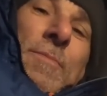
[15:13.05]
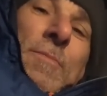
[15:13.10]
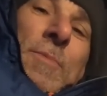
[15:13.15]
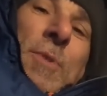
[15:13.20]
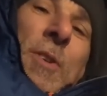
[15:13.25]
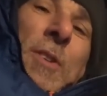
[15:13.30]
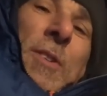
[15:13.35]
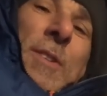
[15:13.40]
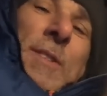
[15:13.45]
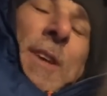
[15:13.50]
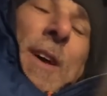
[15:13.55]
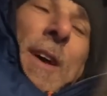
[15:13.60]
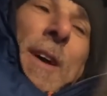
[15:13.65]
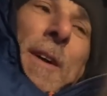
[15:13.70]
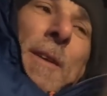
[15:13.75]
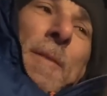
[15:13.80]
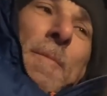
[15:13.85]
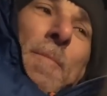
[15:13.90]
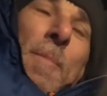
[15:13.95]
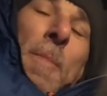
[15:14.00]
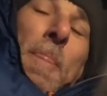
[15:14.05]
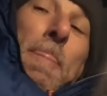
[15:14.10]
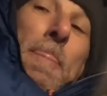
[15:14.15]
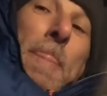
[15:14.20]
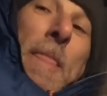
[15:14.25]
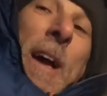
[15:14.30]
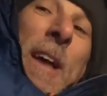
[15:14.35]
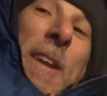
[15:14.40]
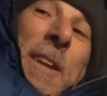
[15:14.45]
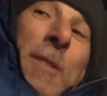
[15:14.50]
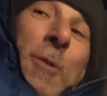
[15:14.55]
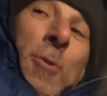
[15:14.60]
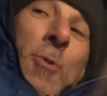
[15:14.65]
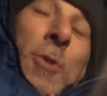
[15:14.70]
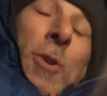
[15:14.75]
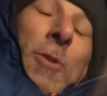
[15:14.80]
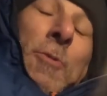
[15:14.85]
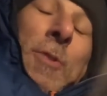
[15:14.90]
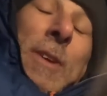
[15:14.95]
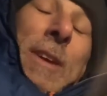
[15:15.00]
But I did
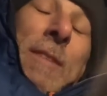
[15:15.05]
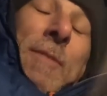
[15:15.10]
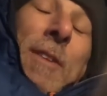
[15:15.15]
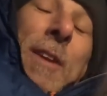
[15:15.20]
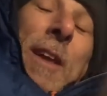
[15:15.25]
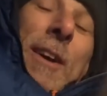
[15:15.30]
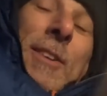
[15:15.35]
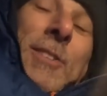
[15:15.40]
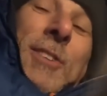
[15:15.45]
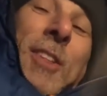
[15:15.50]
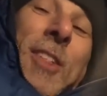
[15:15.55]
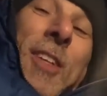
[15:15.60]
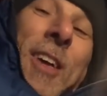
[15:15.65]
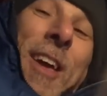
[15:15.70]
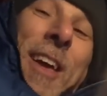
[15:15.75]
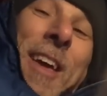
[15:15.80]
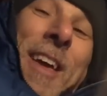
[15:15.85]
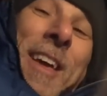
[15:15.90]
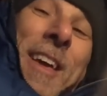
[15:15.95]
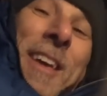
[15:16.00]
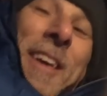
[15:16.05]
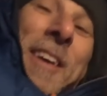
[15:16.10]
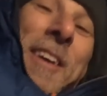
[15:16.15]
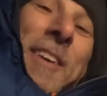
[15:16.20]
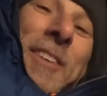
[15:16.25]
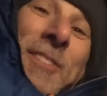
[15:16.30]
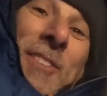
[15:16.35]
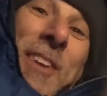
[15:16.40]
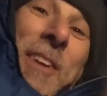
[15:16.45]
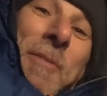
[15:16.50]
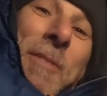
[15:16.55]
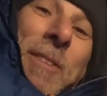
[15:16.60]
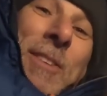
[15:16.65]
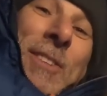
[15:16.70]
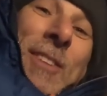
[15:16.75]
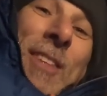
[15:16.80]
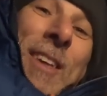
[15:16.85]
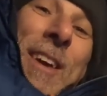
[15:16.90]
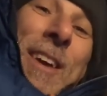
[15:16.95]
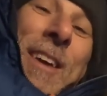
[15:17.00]
look at leaving actually,
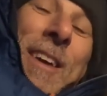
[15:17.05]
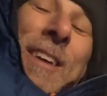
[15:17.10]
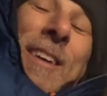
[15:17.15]
seriously,